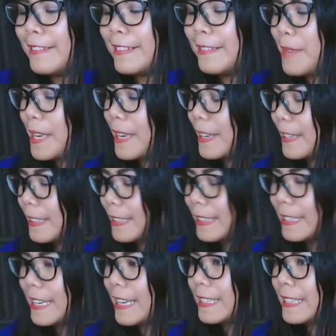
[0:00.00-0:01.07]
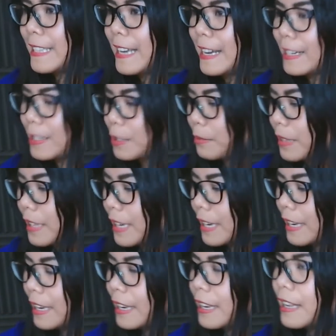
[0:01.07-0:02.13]
because it's
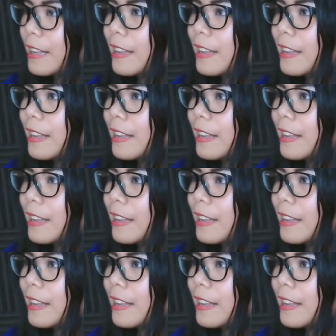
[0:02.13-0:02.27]
actually